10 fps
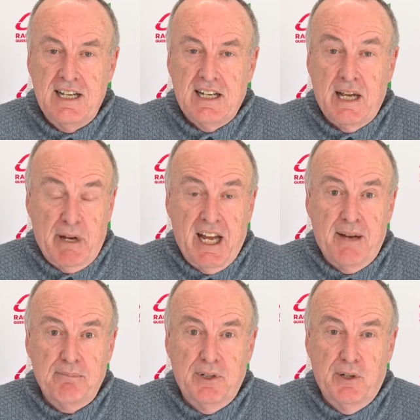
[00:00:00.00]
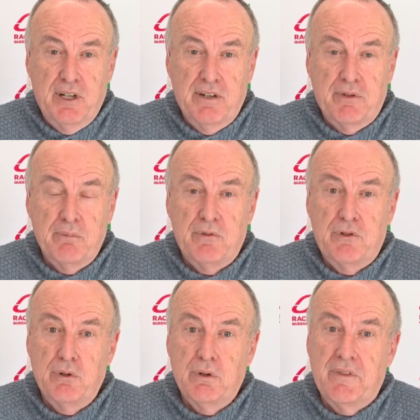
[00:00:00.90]
Coming up, you'll hear from
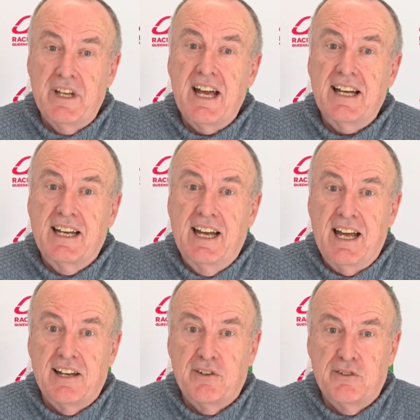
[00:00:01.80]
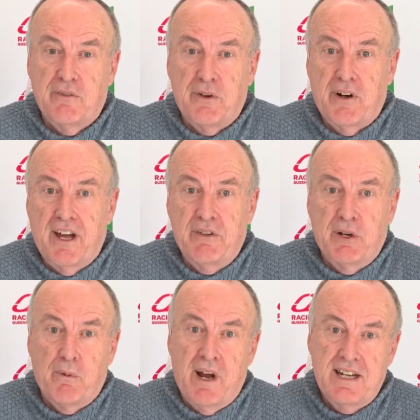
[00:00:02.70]
two of the young guns of the
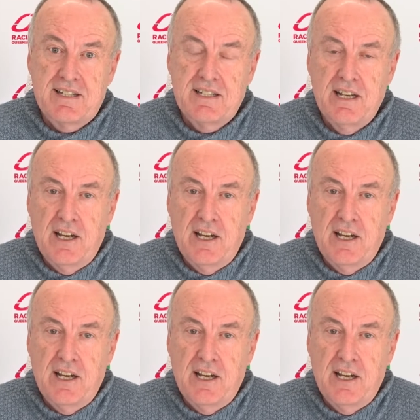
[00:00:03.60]
driving ranks,